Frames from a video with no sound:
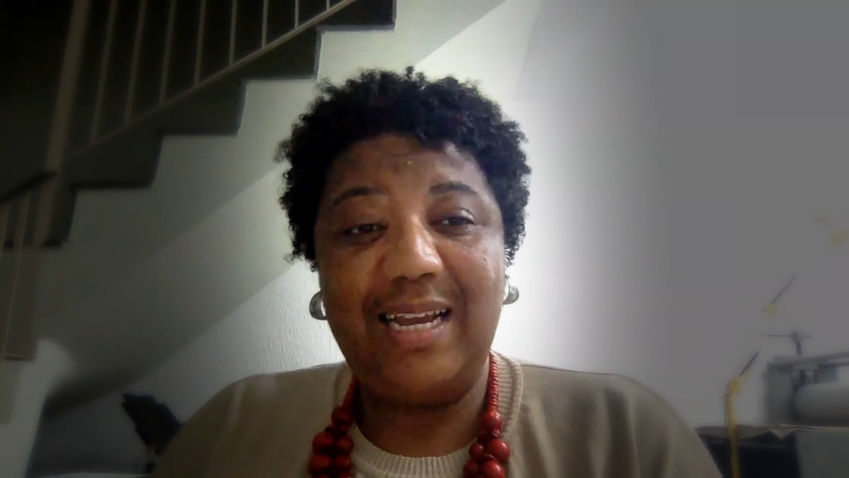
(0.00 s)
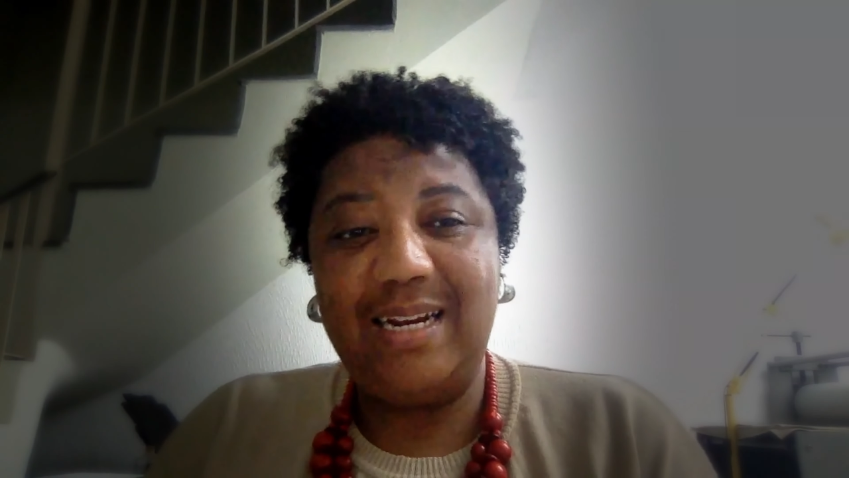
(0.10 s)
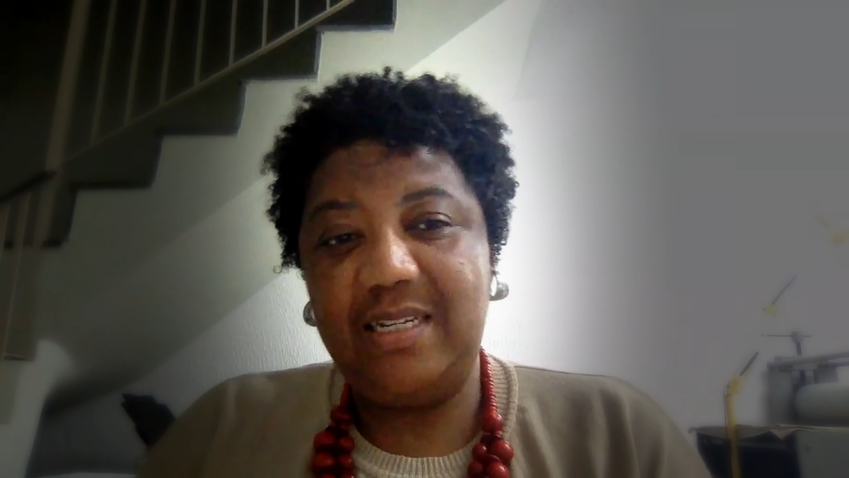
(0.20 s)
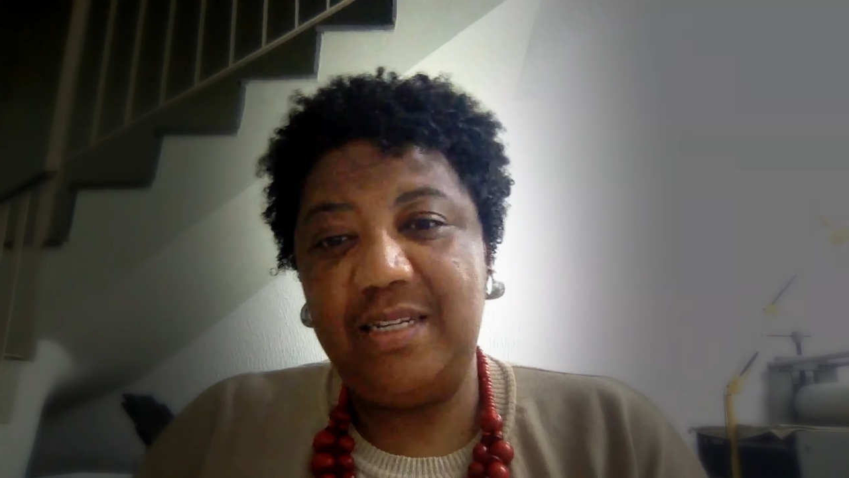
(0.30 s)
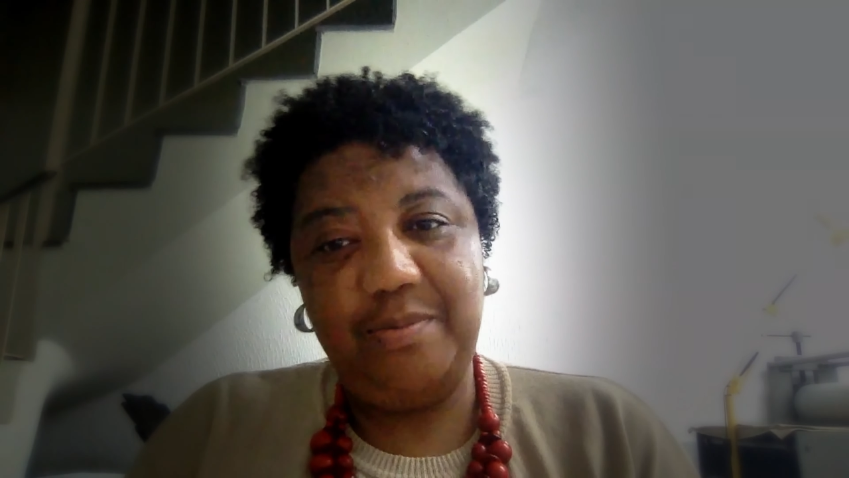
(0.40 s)

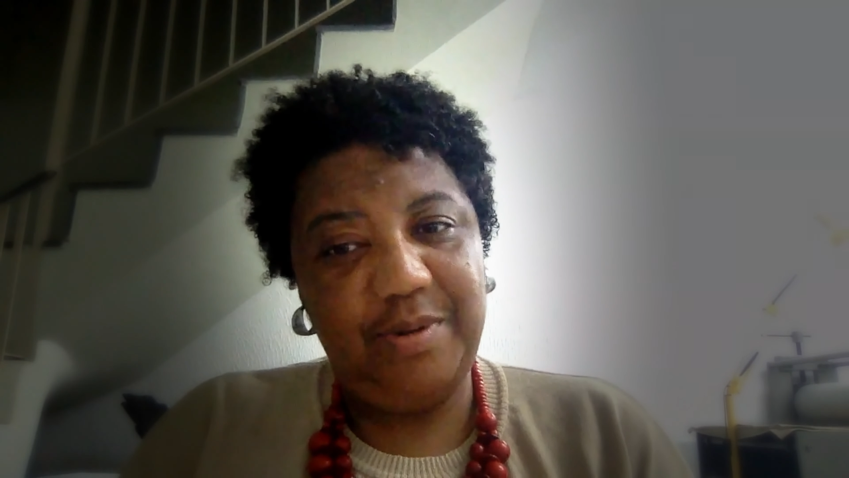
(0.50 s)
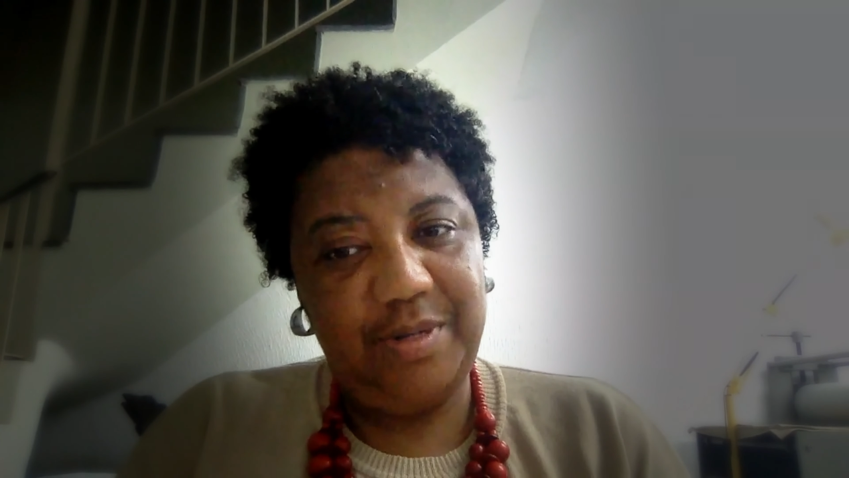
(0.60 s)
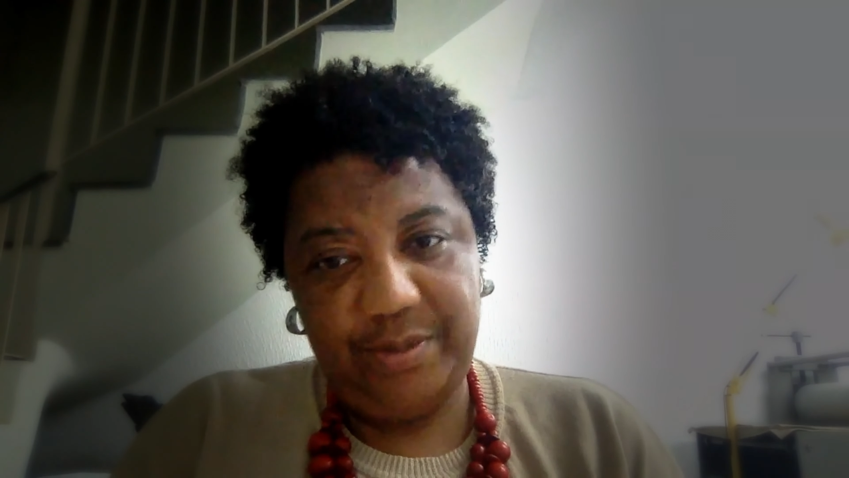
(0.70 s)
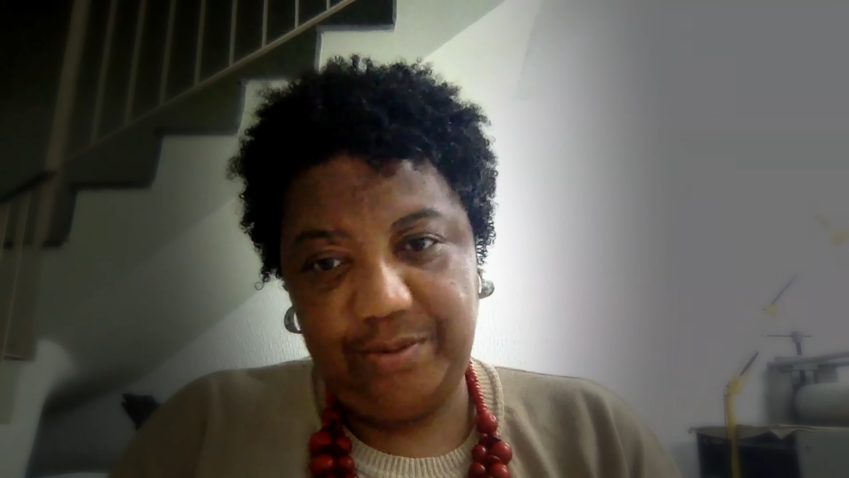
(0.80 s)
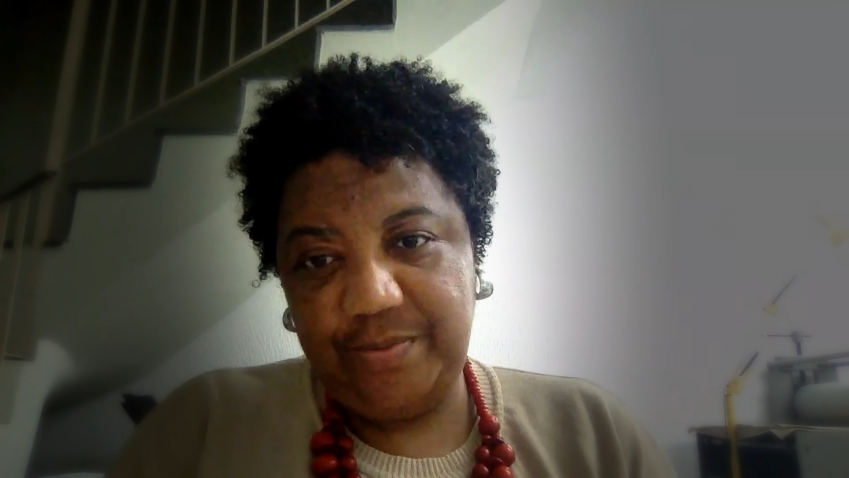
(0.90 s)
artists in
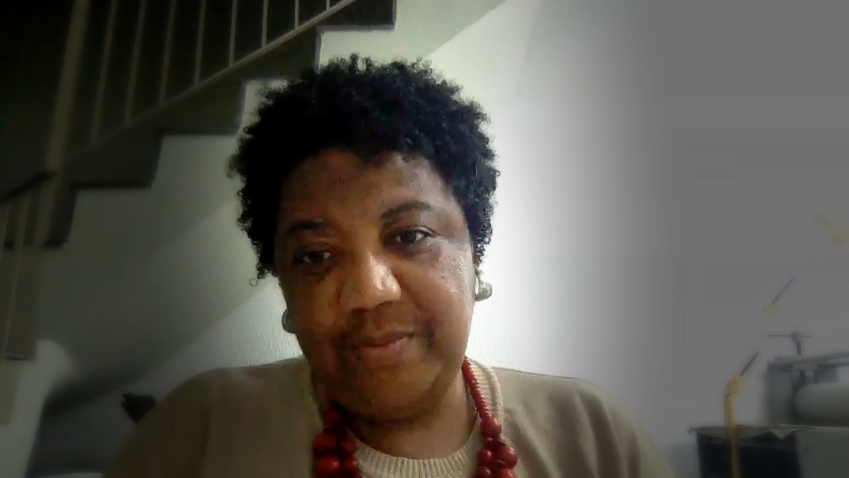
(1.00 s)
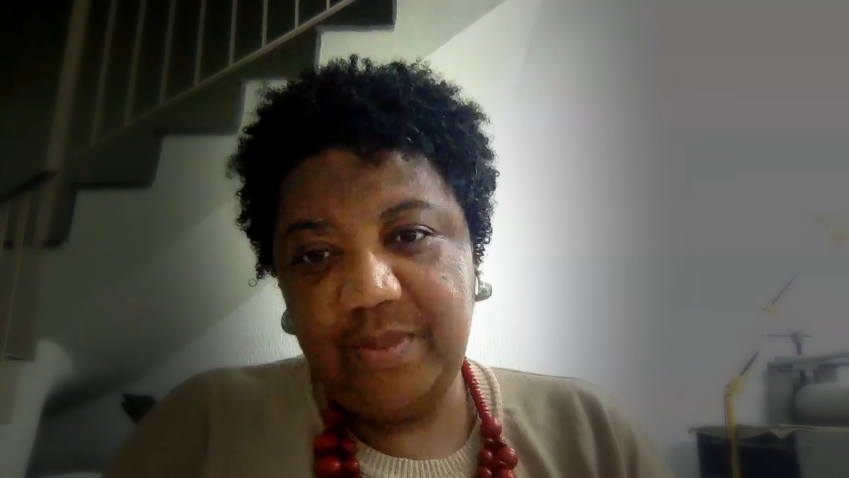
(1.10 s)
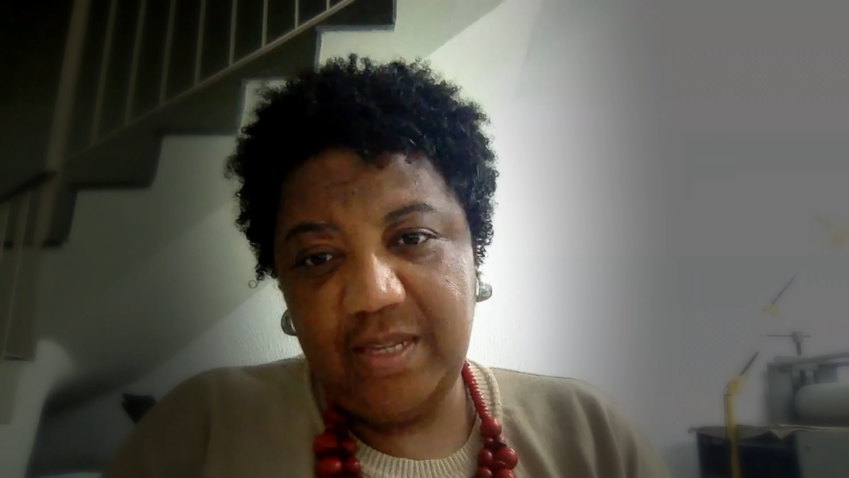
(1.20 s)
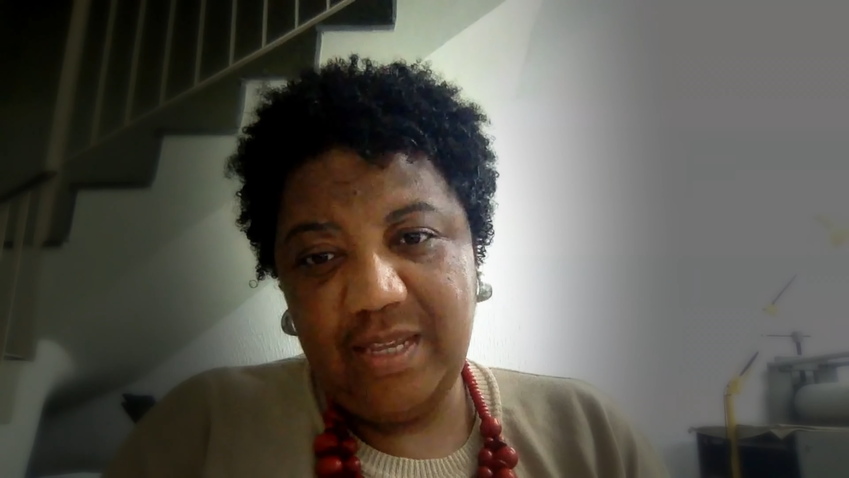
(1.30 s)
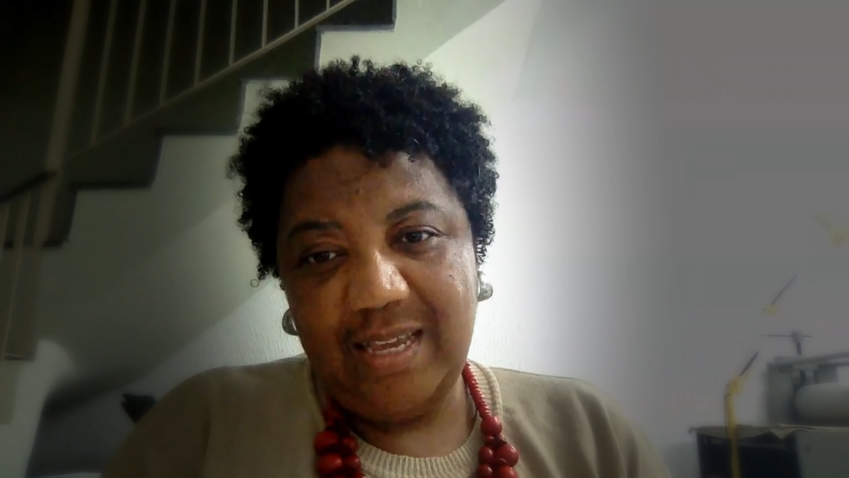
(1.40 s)
Brazil,
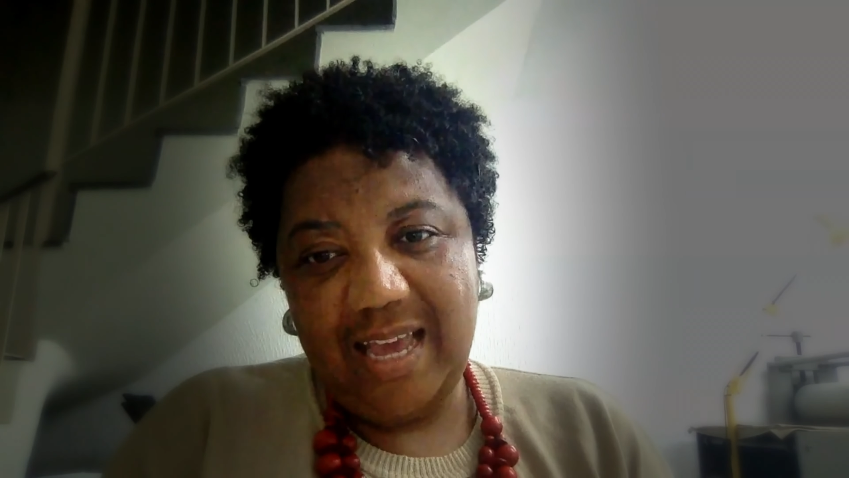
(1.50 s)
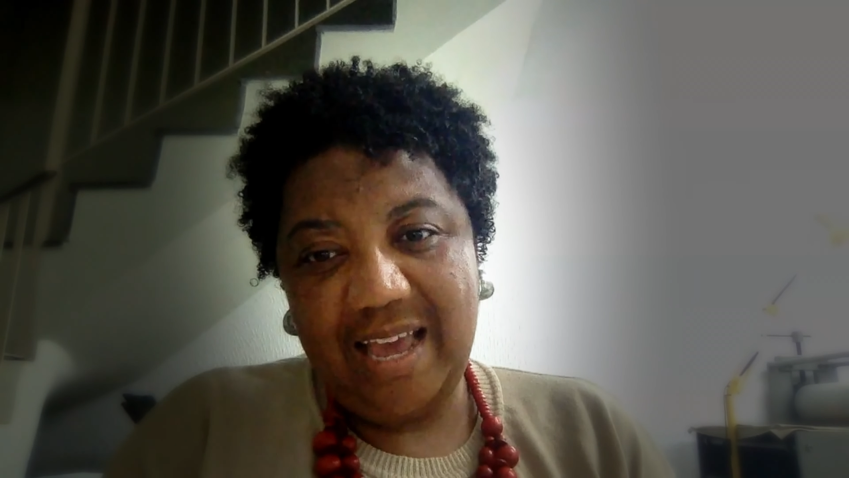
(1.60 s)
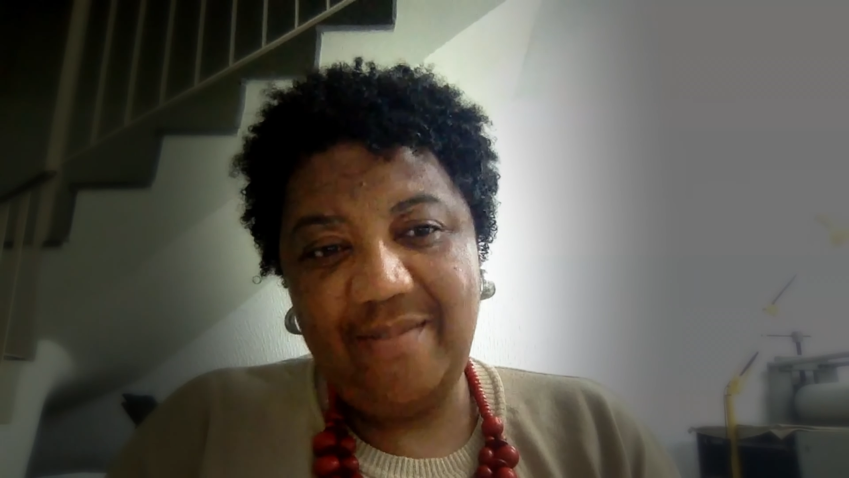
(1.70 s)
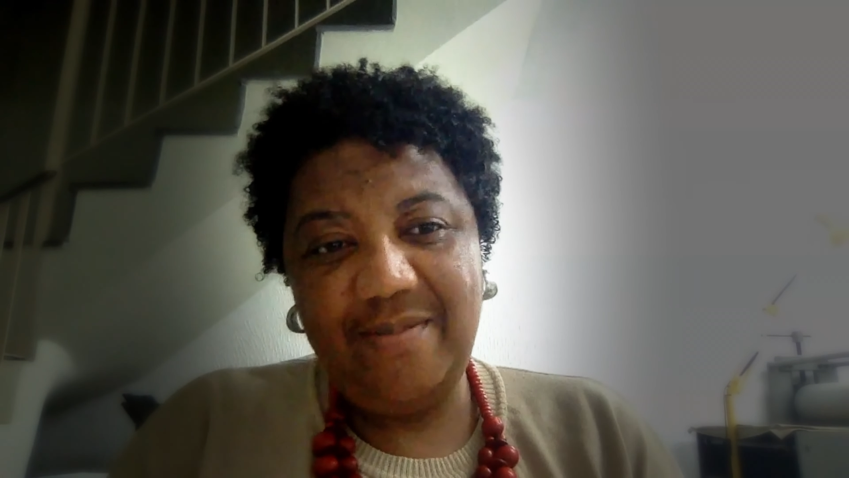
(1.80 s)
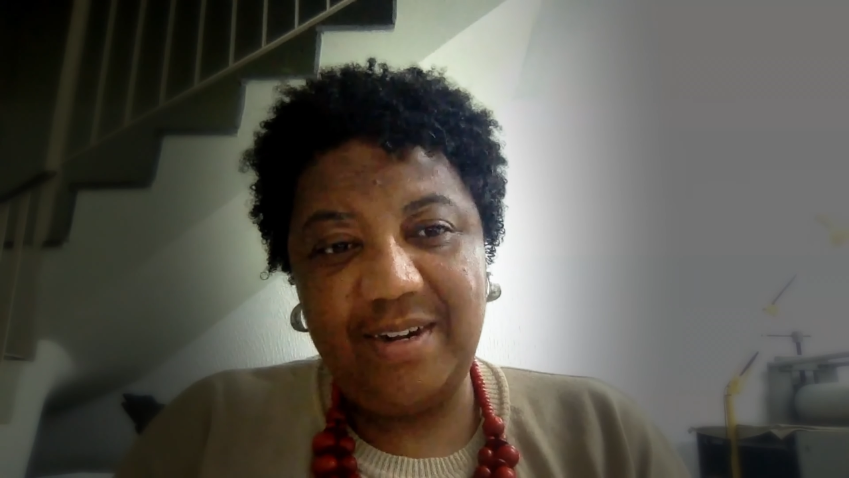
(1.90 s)

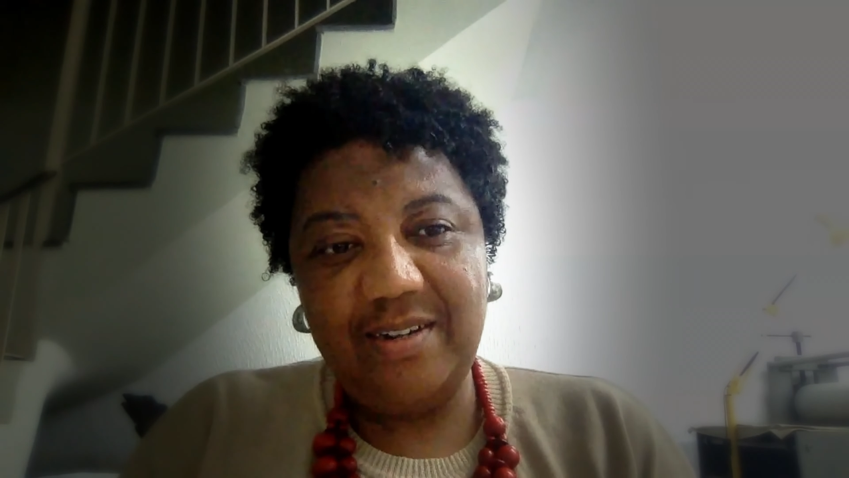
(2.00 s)
ever